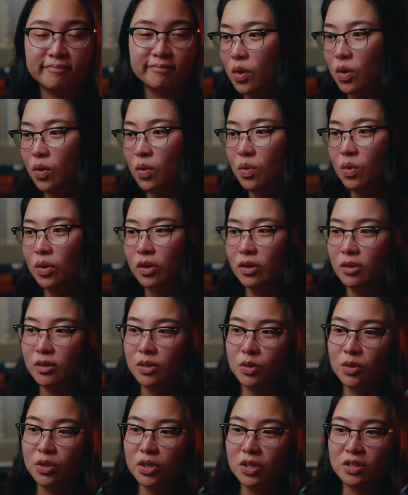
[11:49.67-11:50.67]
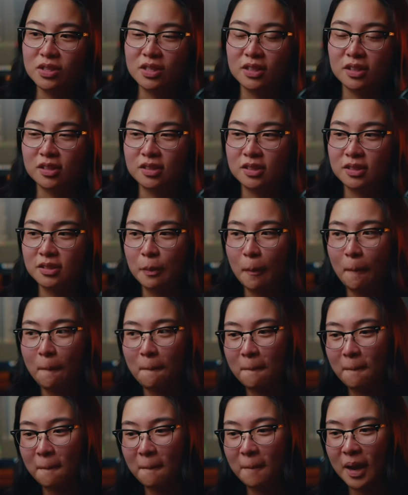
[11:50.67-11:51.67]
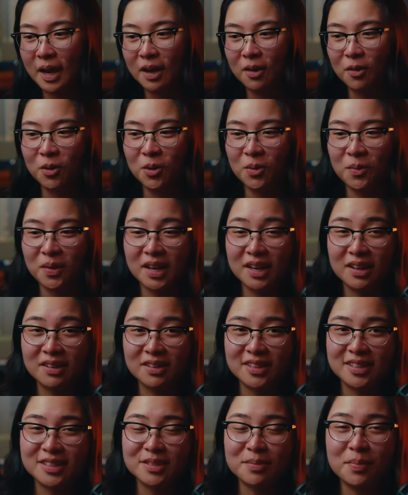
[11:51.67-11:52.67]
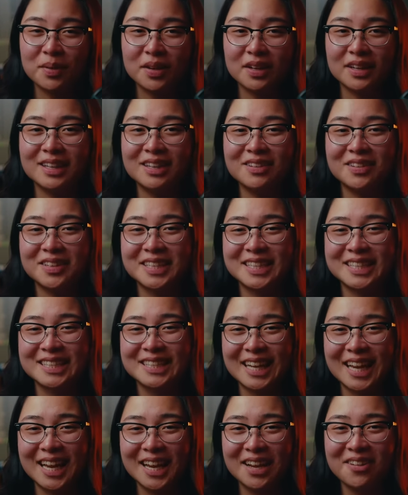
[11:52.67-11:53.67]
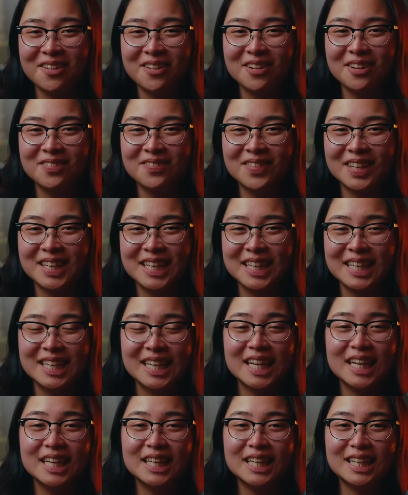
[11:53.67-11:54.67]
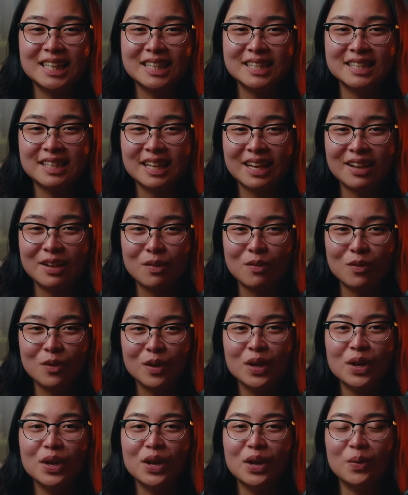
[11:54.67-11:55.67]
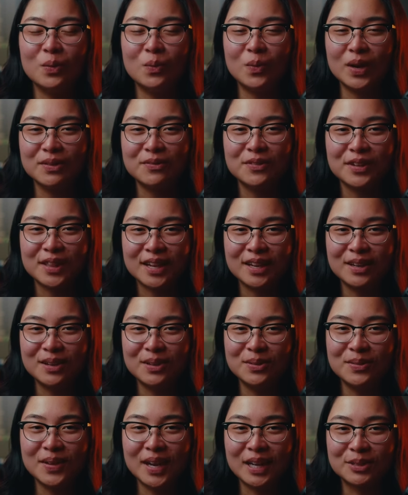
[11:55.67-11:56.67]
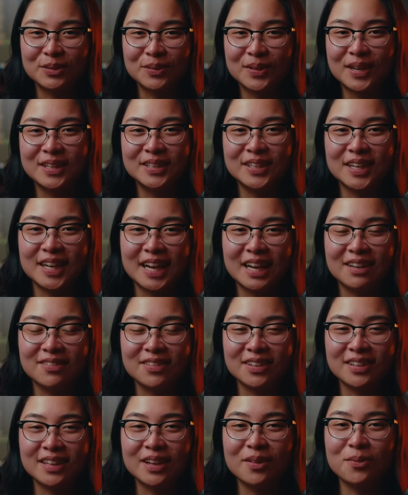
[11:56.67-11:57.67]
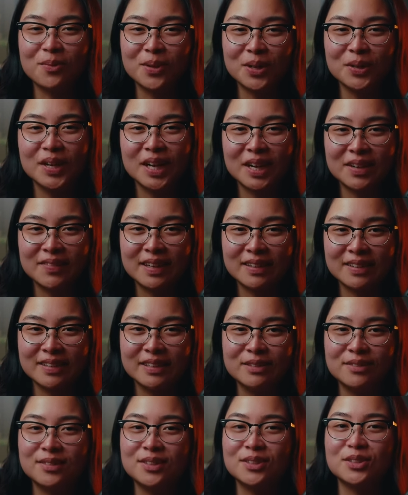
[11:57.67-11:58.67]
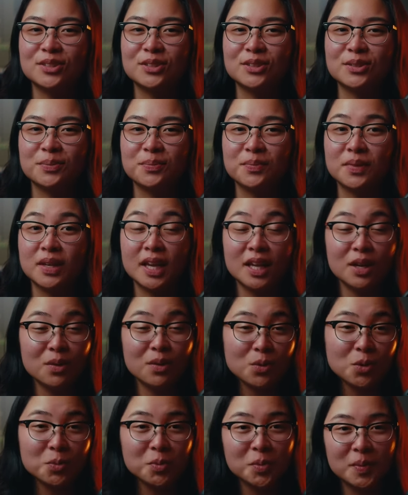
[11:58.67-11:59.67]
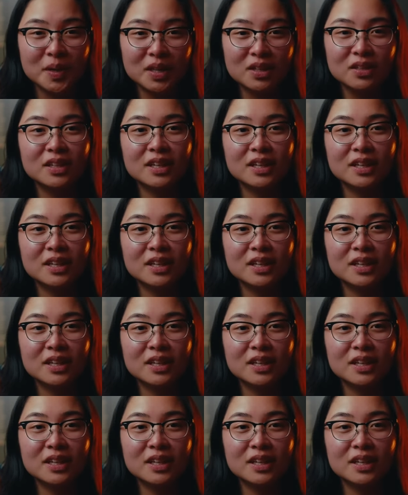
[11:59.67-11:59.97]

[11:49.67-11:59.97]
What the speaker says: or you can just, I know you don't want to hear this, but you could just hang on to your money and save and wait for that new X100 camera that will come out in the future. And it will be better than